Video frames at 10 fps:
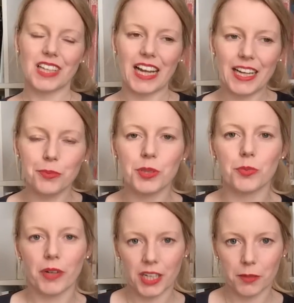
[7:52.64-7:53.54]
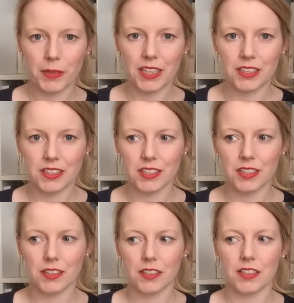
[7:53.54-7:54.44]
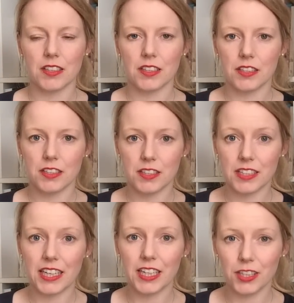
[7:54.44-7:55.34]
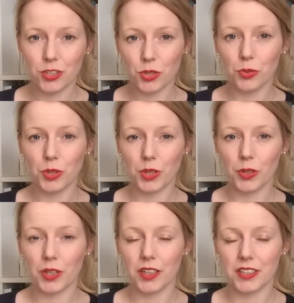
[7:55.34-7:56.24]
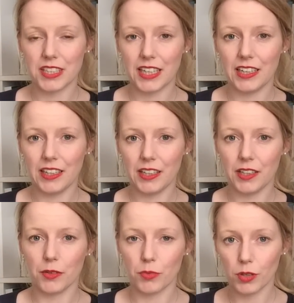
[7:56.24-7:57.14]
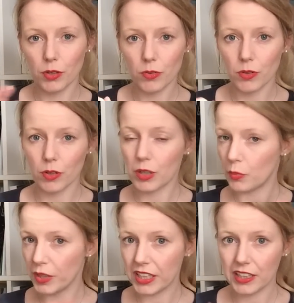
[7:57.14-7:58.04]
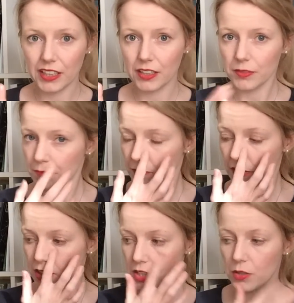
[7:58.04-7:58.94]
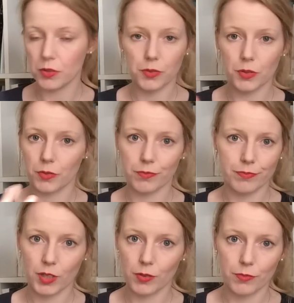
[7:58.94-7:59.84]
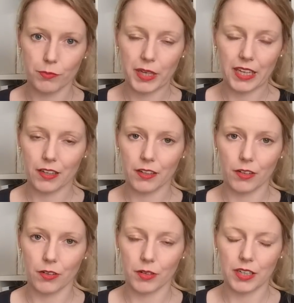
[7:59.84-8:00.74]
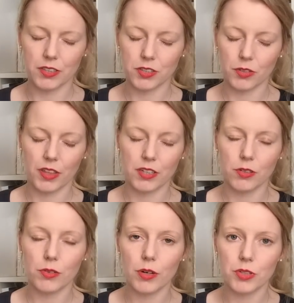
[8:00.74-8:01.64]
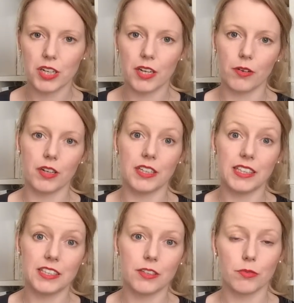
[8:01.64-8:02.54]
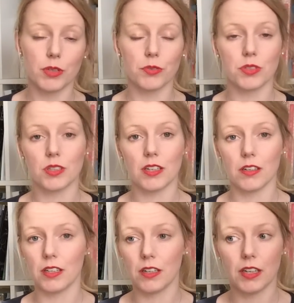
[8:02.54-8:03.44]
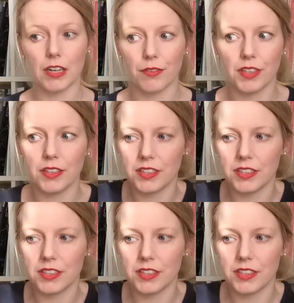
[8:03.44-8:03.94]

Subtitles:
I would recommend stay to your daily row or weekly that you make your so that you crochet or knit your rows every